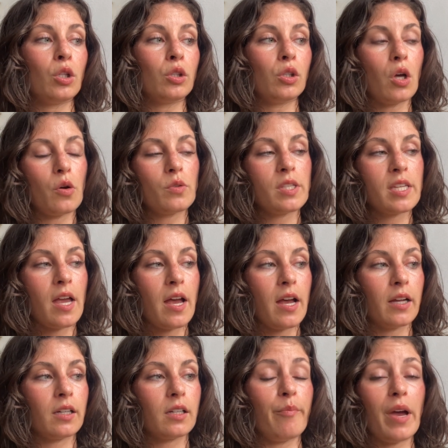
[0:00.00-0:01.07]
low
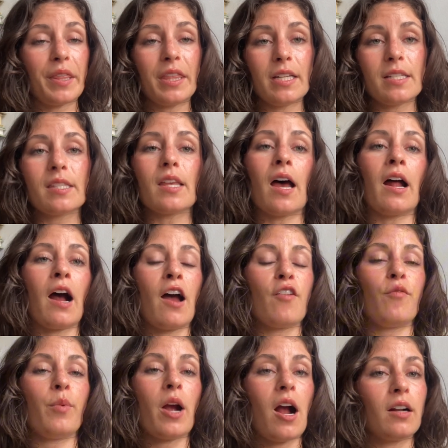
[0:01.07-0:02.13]
tech methods that
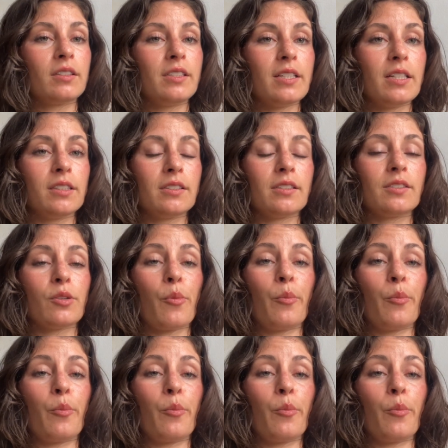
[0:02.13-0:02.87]
I've practiced,